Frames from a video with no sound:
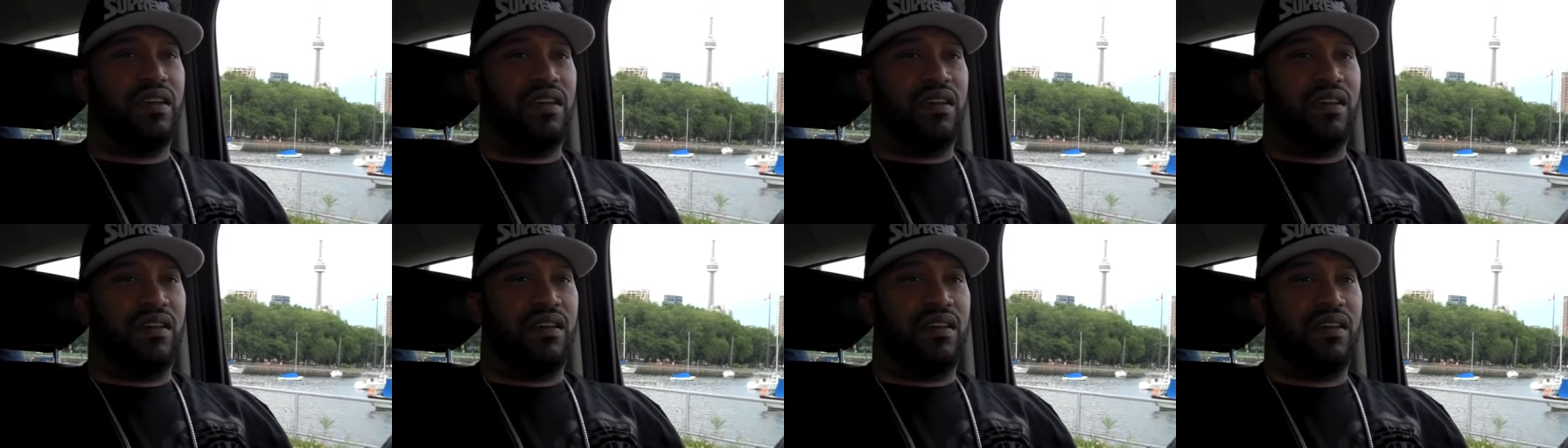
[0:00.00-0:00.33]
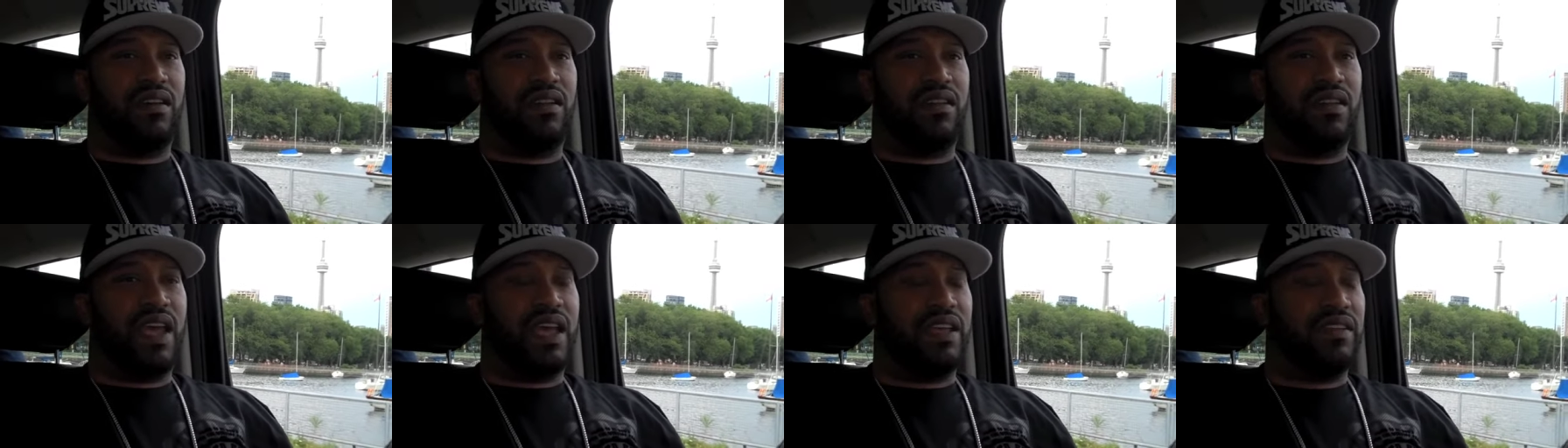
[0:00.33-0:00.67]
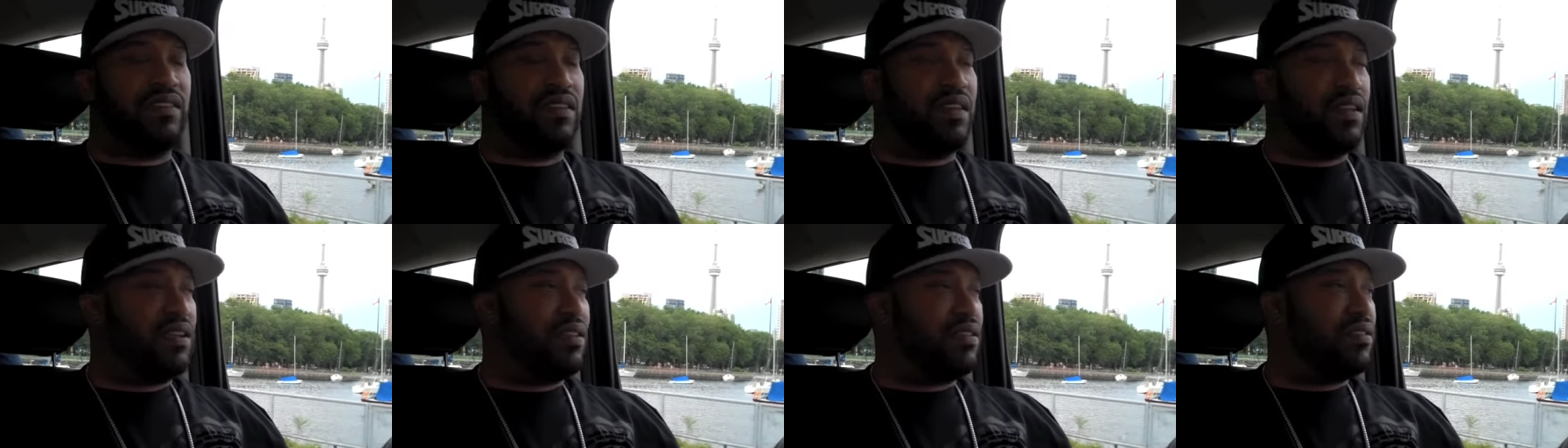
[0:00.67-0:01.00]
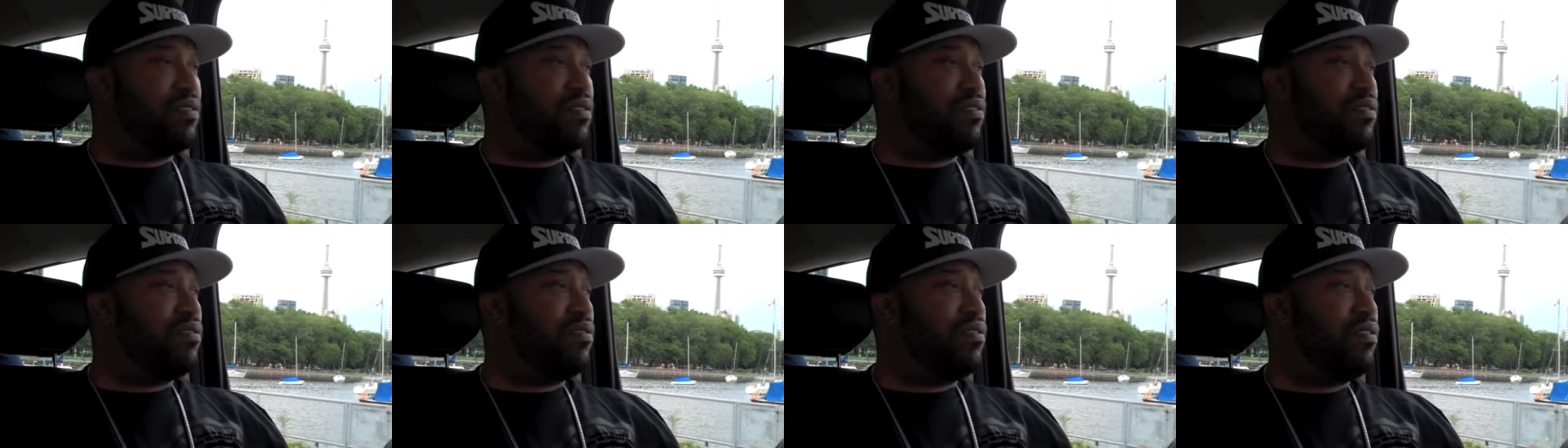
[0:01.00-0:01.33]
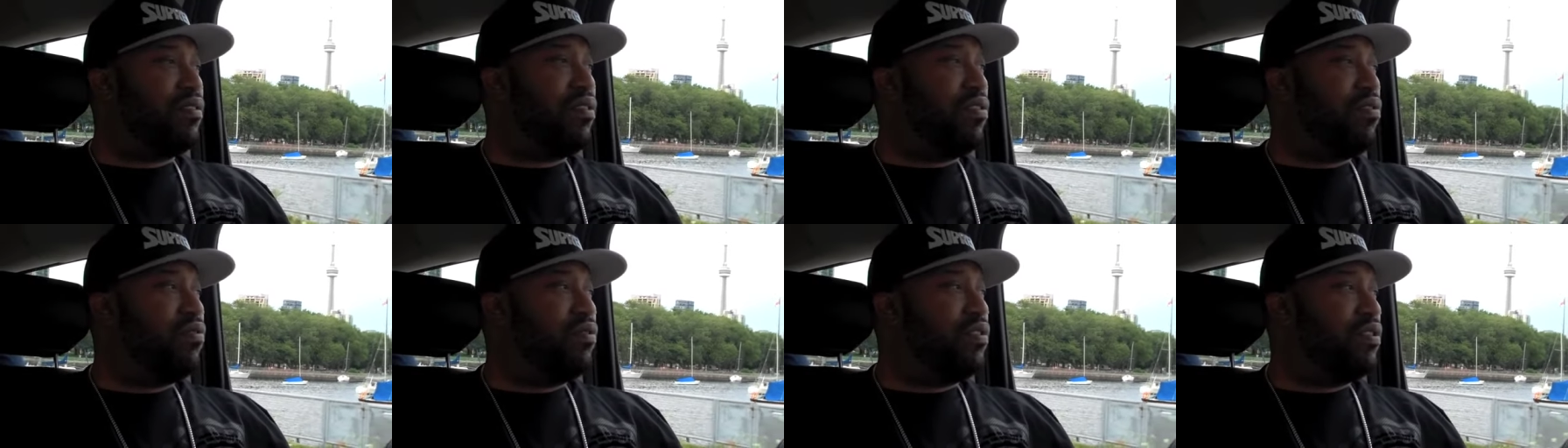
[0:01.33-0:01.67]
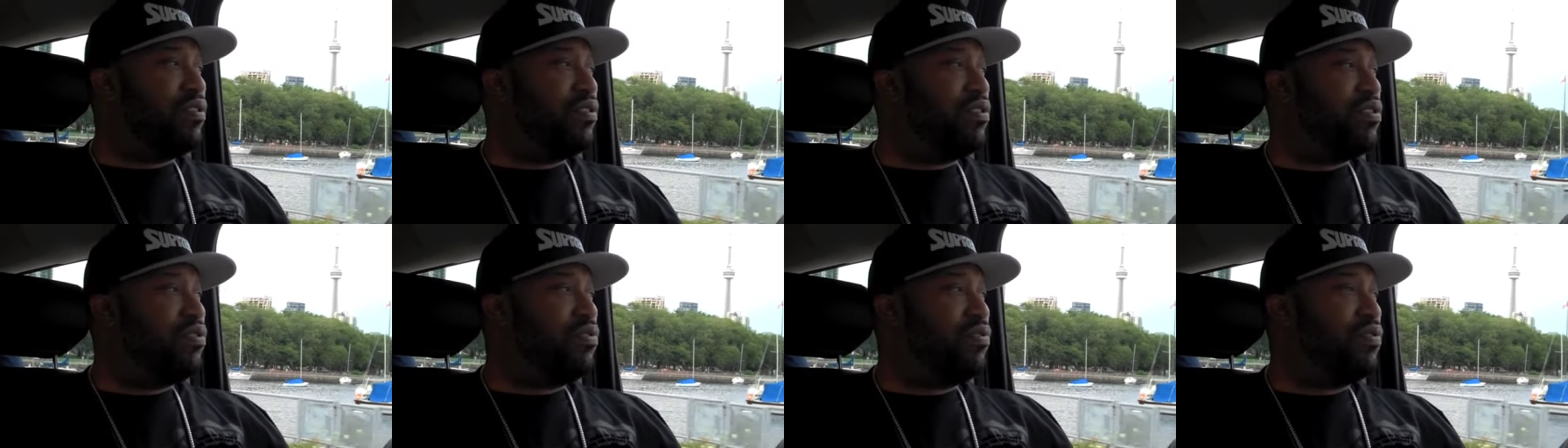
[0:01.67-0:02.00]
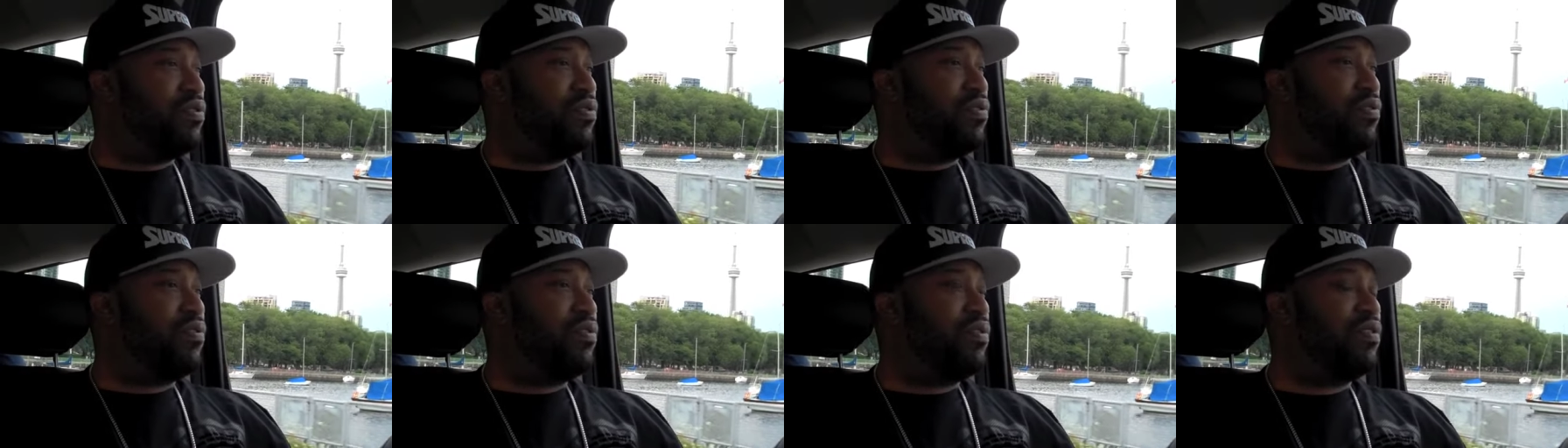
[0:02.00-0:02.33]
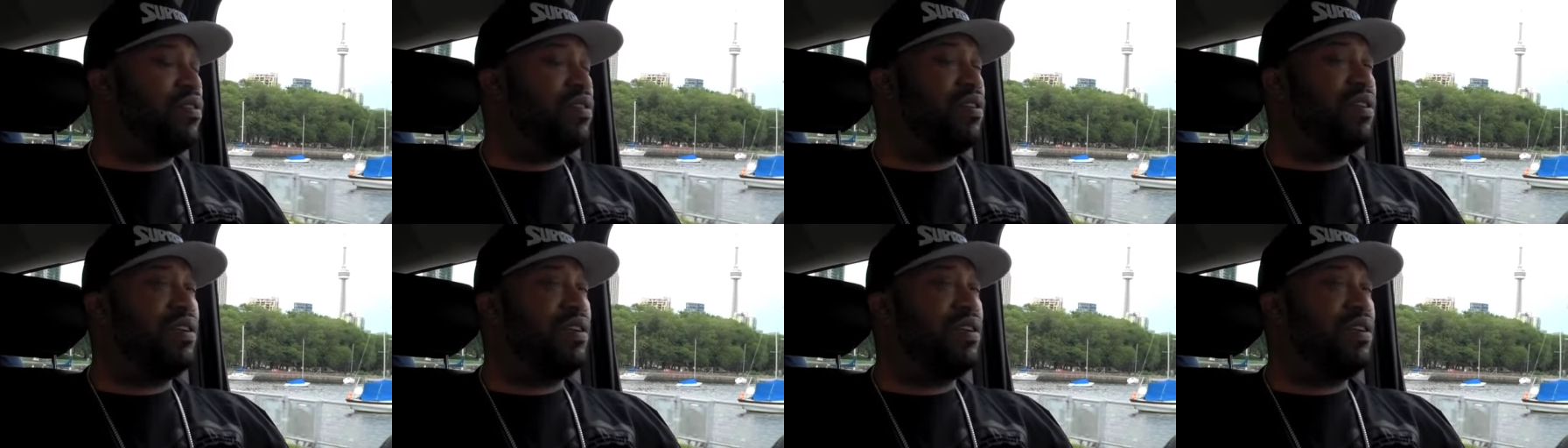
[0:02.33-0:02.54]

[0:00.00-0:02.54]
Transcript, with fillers: uh, Nice Kicks and clothing and shoe store.